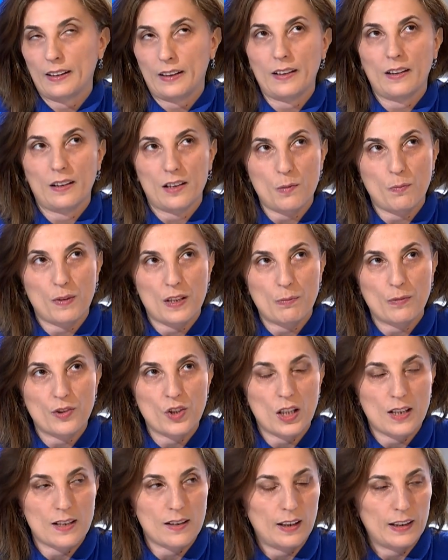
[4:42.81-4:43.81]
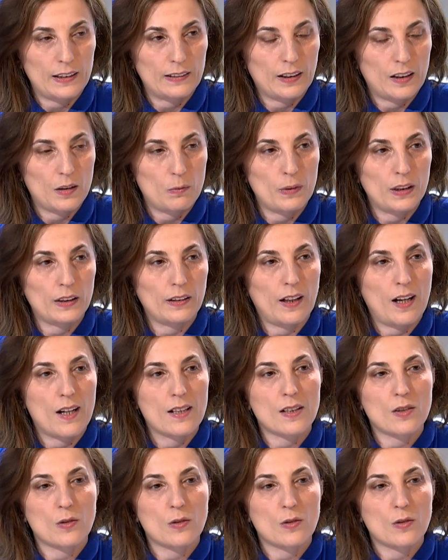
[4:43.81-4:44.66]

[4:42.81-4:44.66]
when there is no information